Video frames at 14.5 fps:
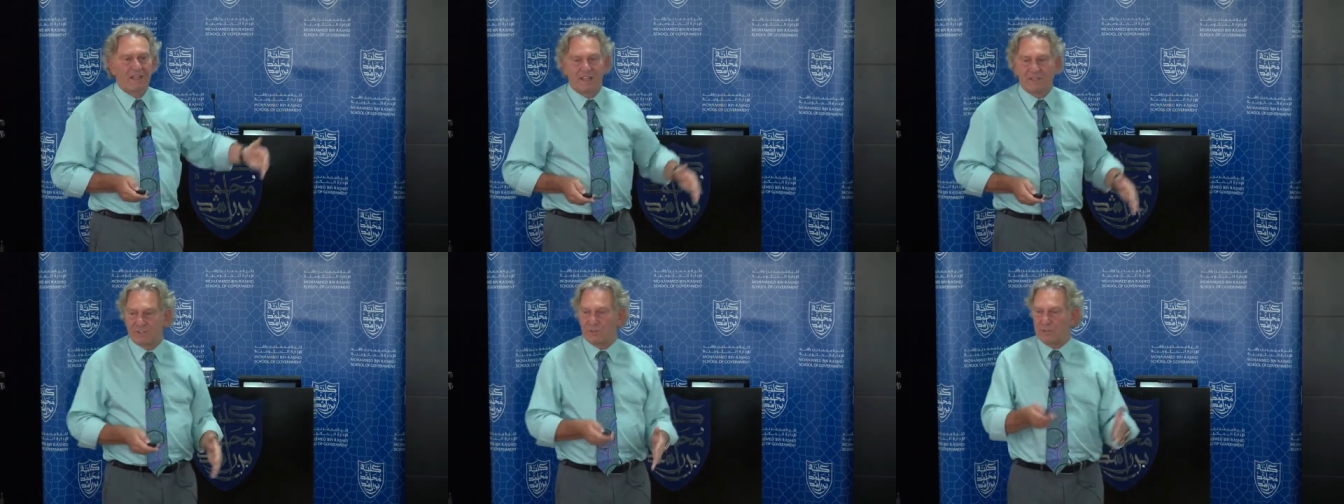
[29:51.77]

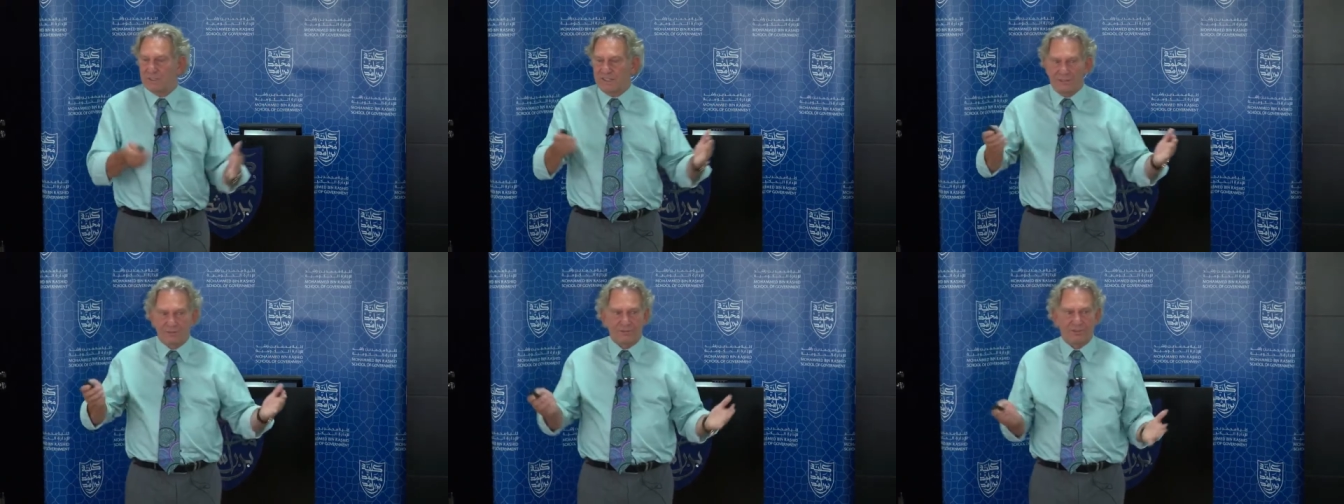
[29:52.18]
And so
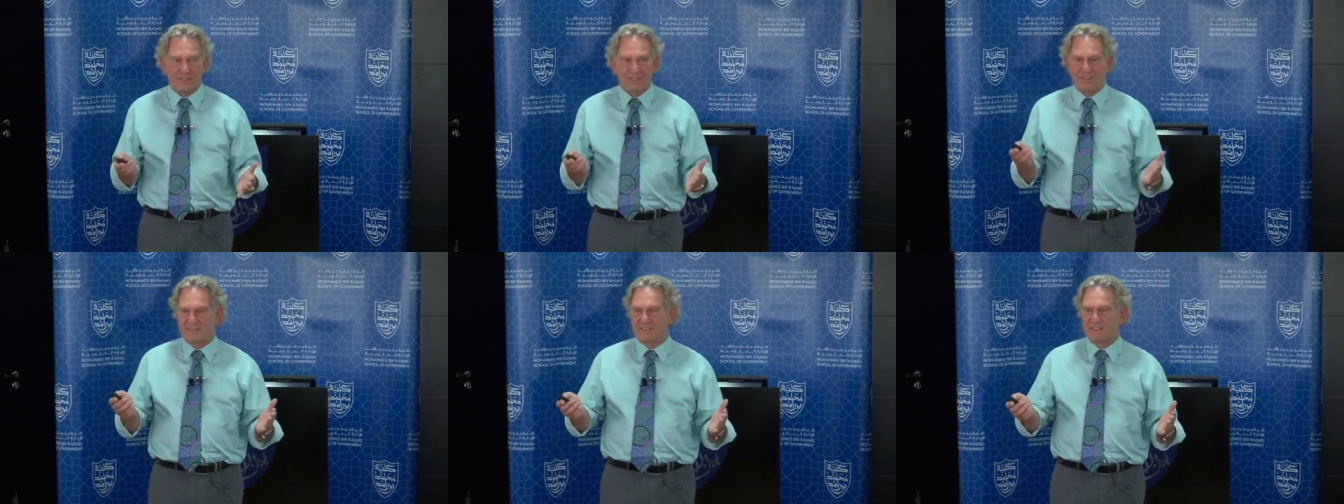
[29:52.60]
whatever
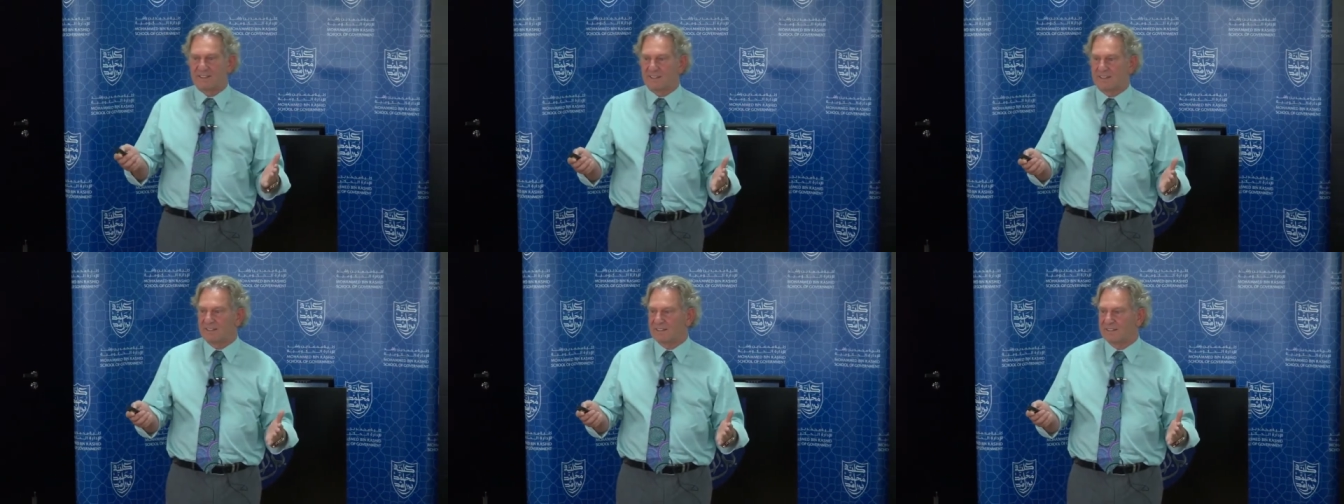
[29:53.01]
I
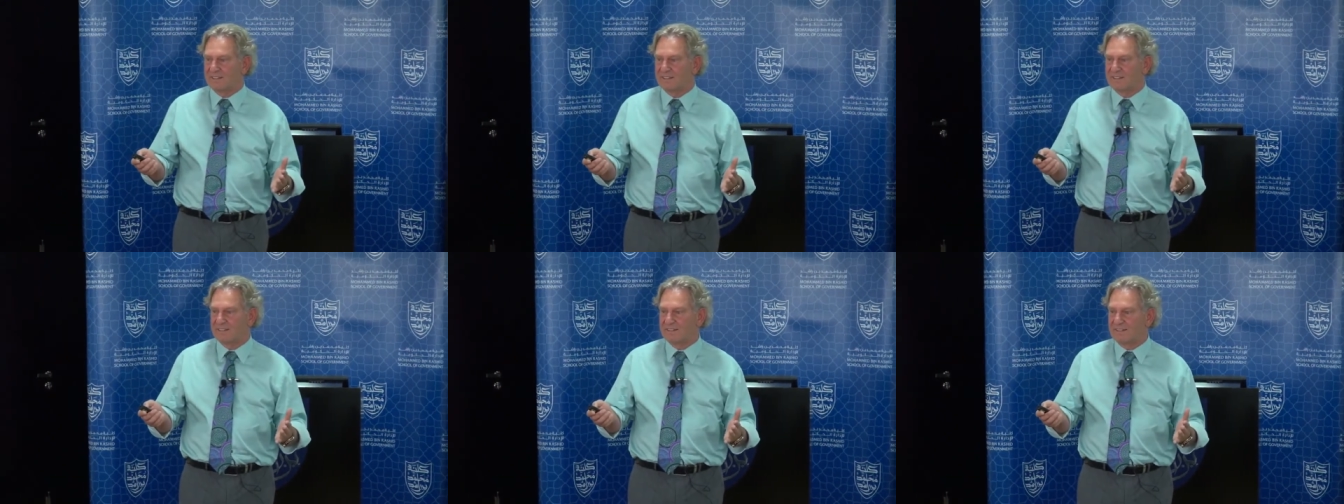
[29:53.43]
say,
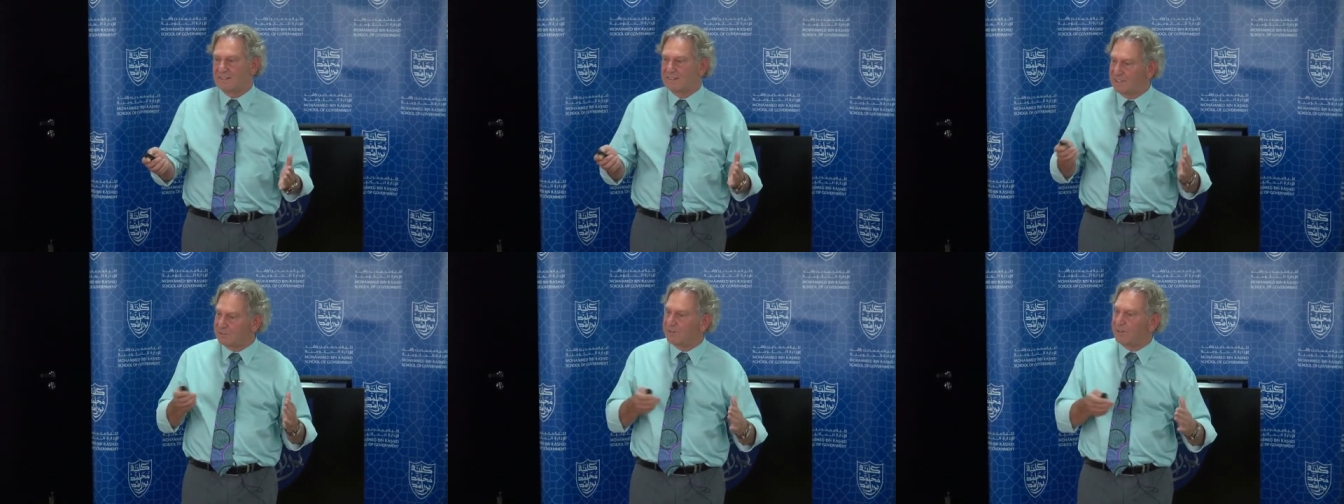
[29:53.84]

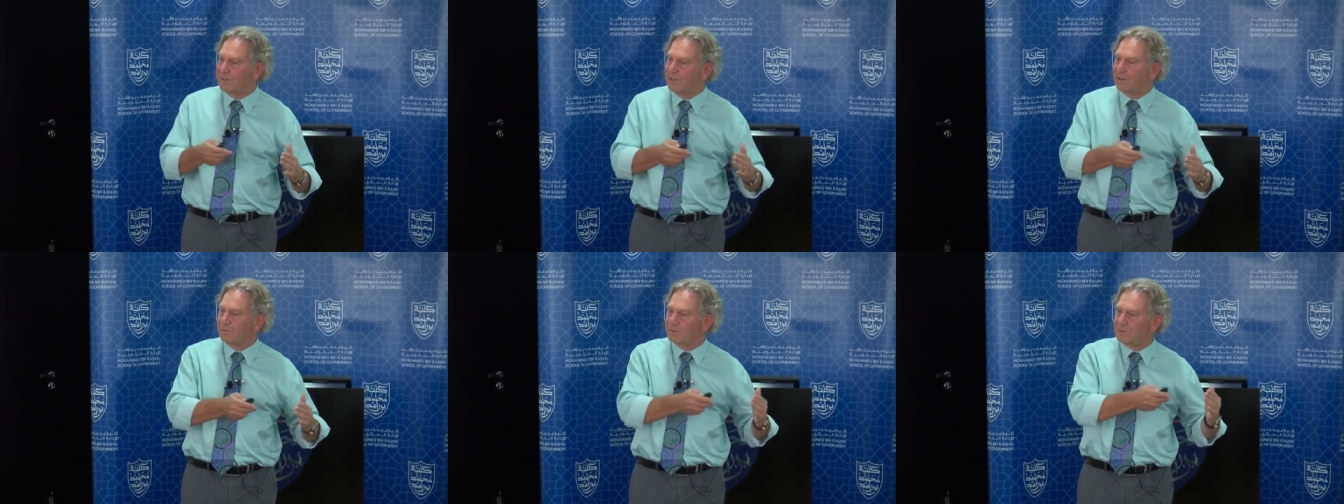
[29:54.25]
it's, it's
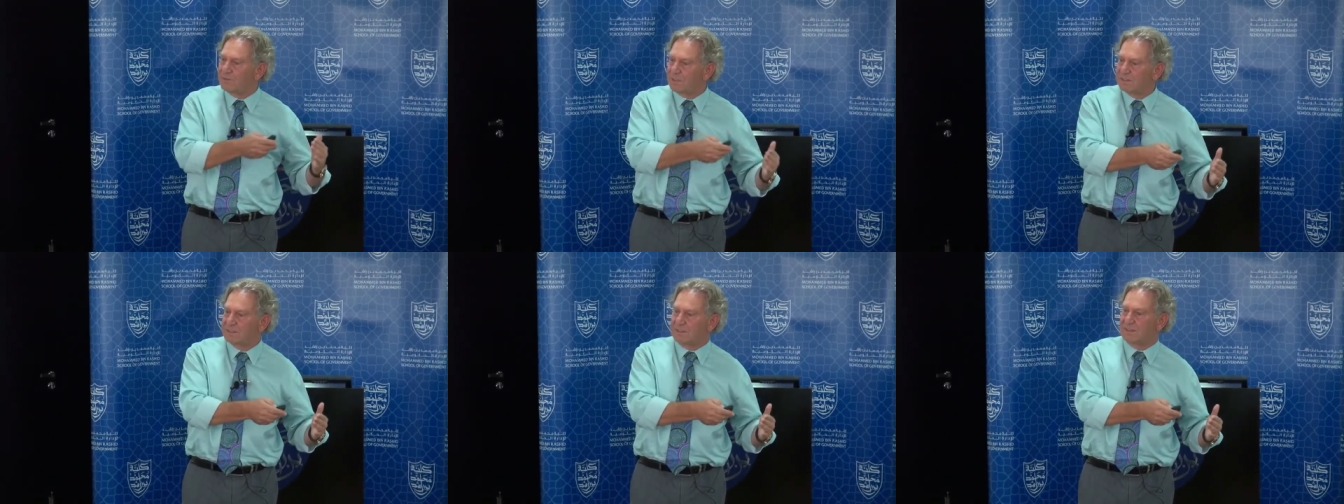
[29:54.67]
very
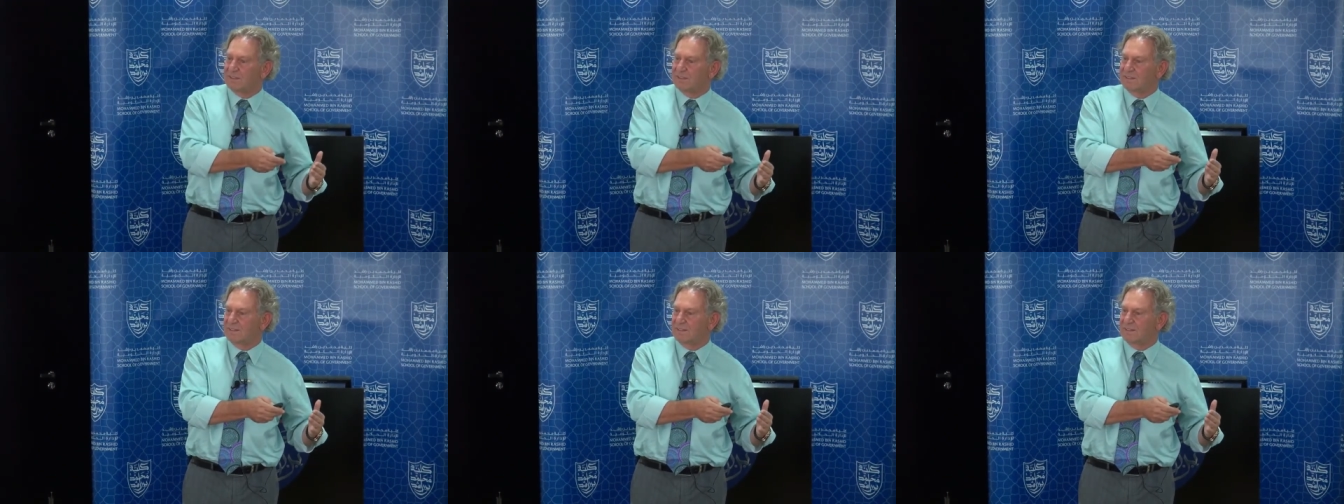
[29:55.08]
optimistic.